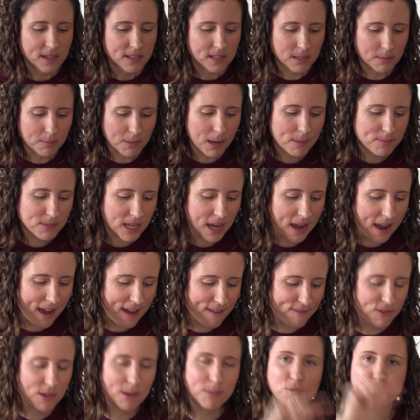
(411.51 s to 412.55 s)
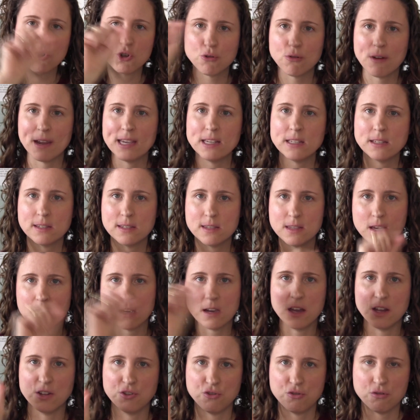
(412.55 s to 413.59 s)
Sometimes I have them trace the
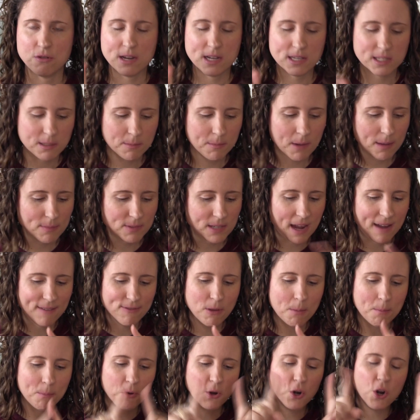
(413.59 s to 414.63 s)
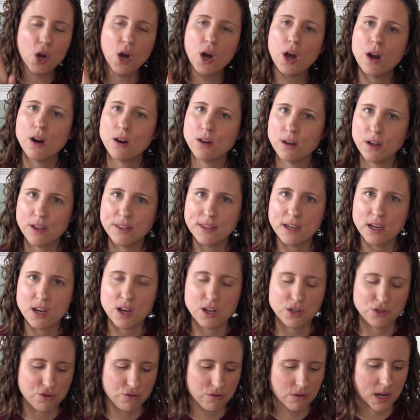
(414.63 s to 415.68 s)
country. Sometimes I have them put a heart on the
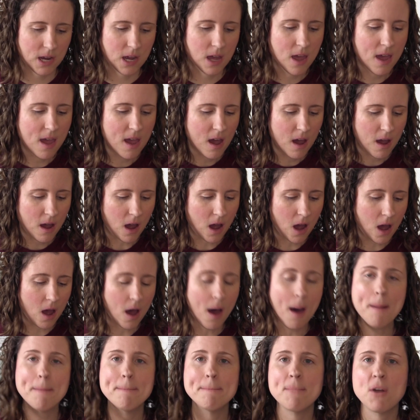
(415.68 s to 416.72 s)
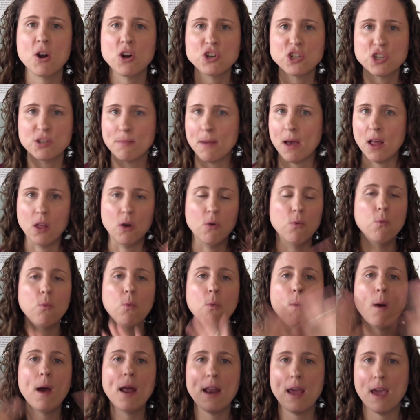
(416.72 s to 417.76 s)
country, uh, a marshmallow,
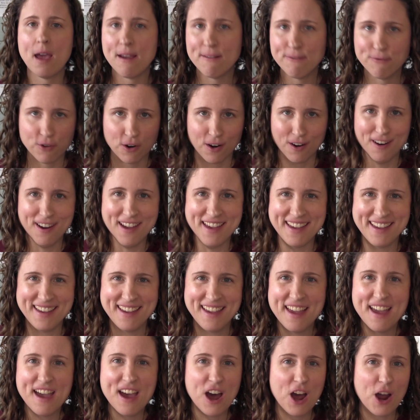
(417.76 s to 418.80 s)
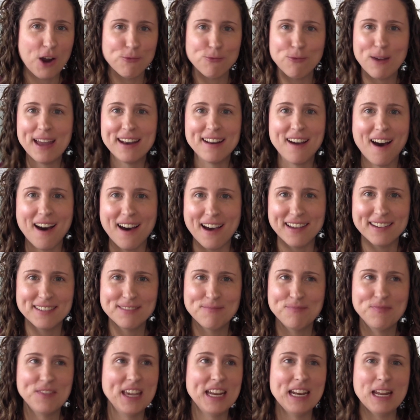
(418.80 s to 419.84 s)
whatever, a Red Hot,
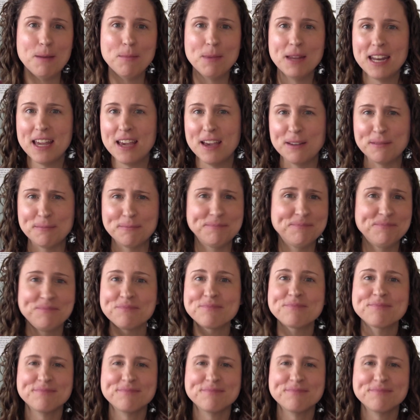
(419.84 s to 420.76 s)
an M and M.